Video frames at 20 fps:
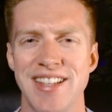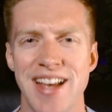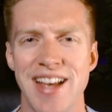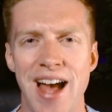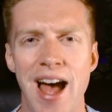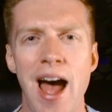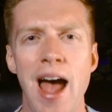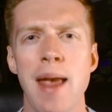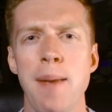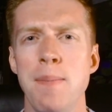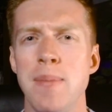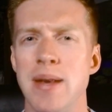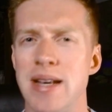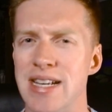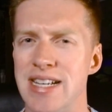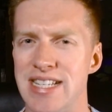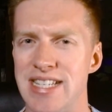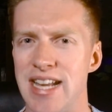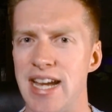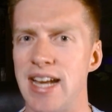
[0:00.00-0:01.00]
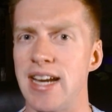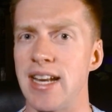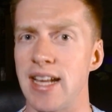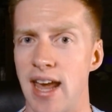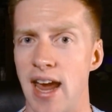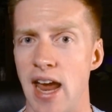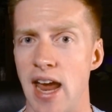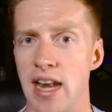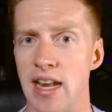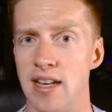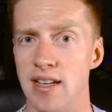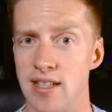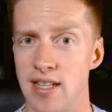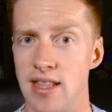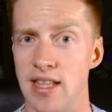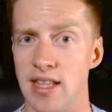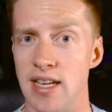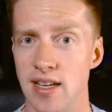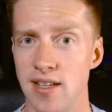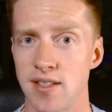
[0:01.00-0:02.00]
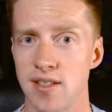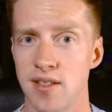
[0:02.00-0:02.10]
I'm dedicated to this.